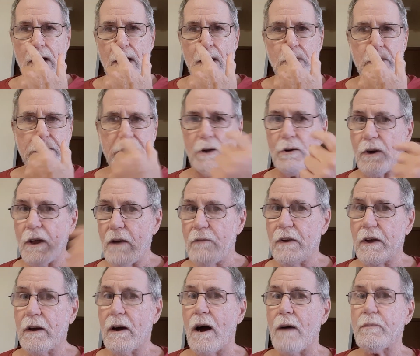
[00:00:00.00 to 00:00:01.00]
But they don't have any
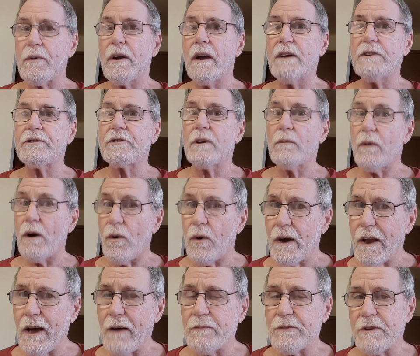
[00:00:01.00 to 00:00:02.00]
comprehension about what
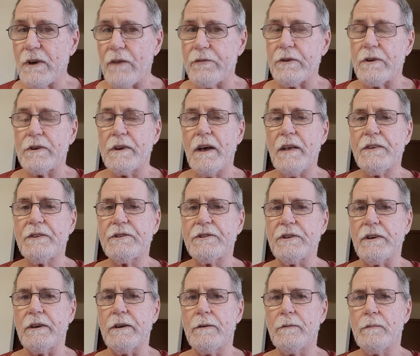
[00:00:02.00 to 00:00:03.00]
happens after death,
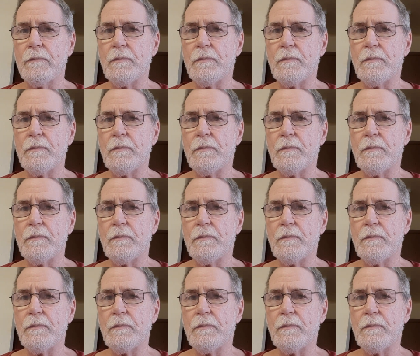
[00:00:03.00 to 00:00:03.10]
see.